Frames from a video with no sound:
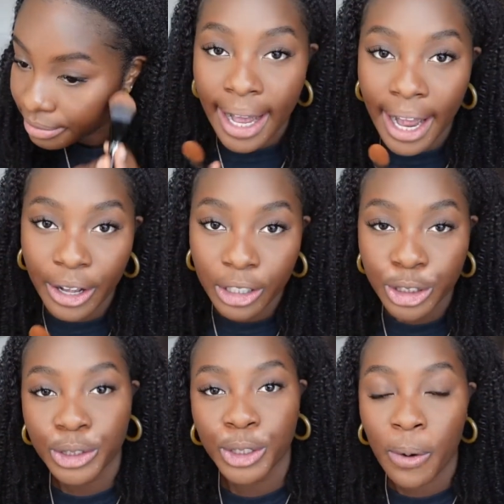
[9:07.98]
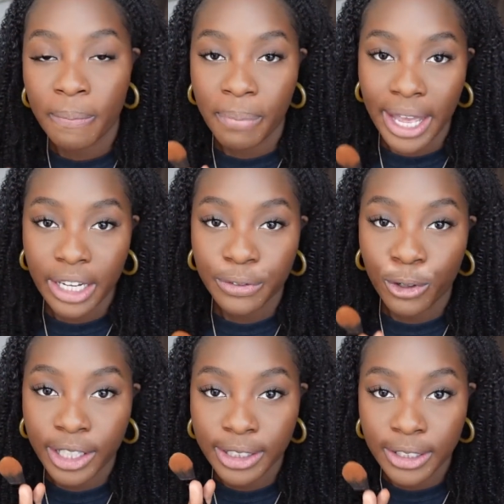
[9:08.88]
I also don't bake
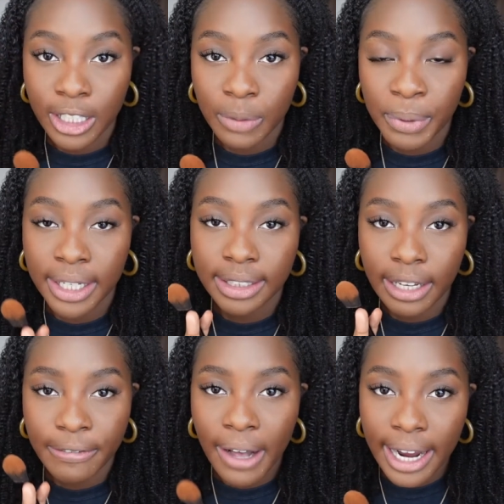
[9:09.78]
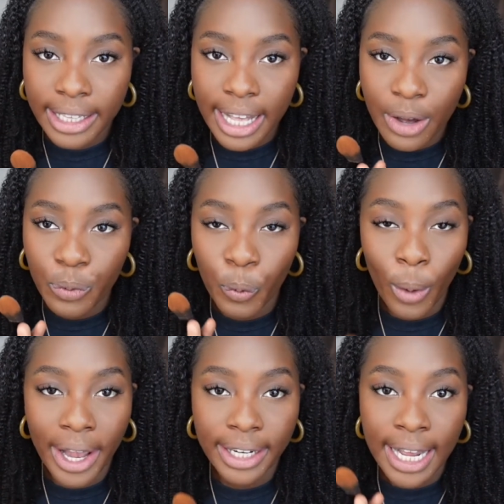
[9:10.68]
for this look because I find that
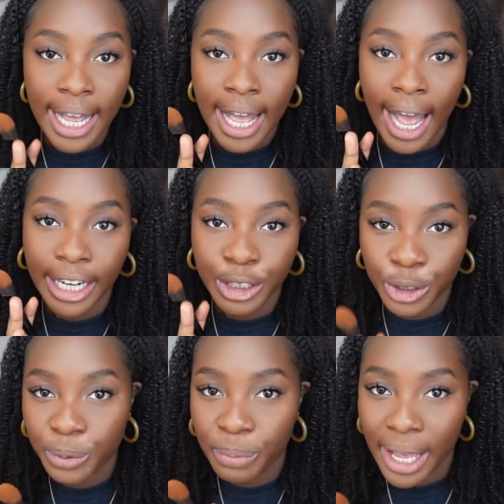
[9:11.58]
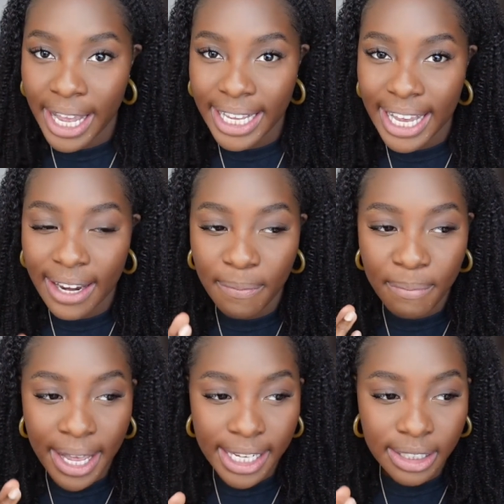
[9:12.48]
when I do bake, it
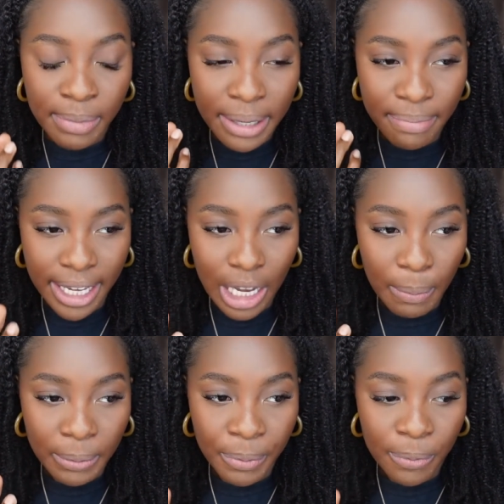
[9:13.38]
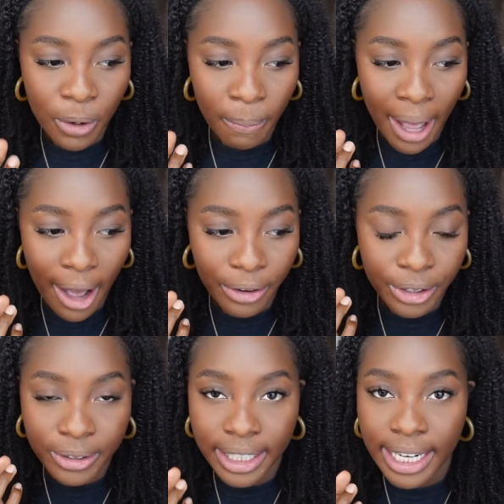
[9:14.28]
makes my makeup a bit more
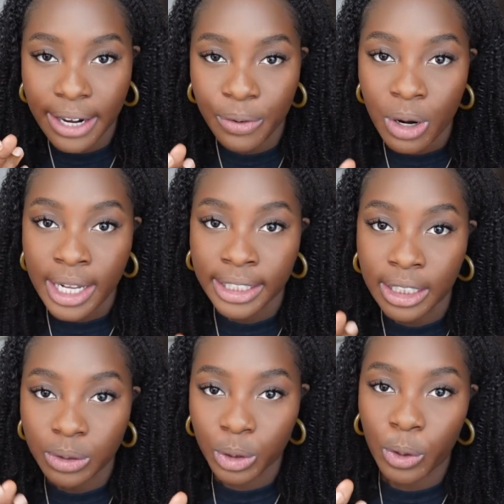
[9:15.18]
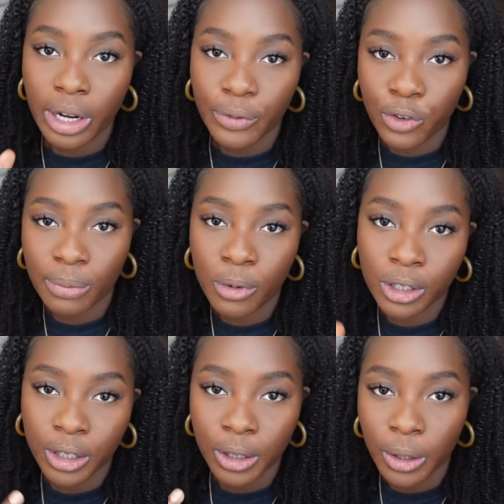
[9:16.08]
powdery, and since we're going for a more
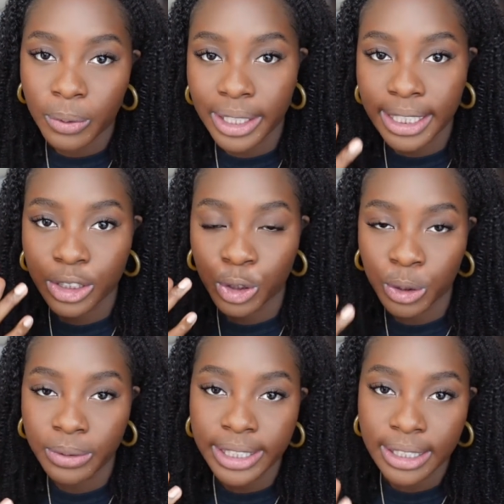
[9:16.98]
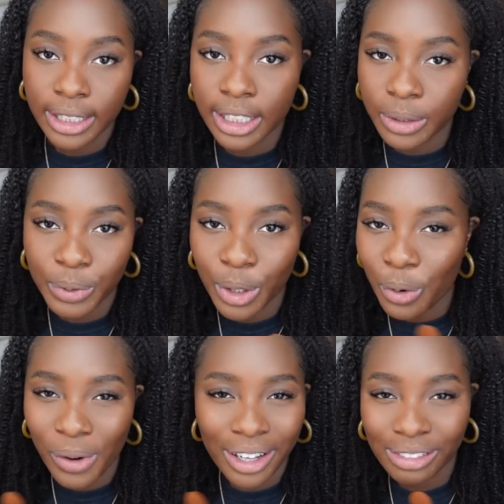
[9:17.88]
glowy, dewy look, we
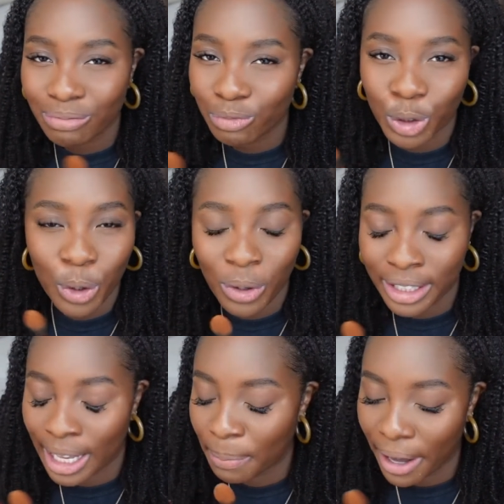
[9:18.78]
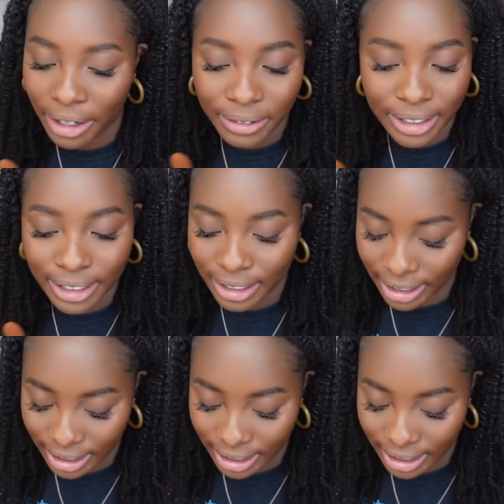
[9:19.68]
don't want that powdery look.